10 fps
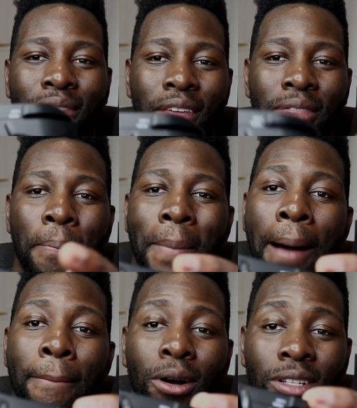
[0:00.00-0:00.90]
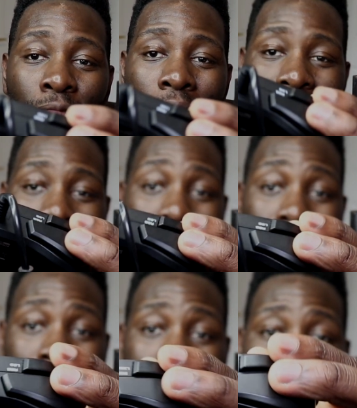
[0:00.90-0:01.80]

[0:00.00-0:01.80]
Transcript: back buttons right here.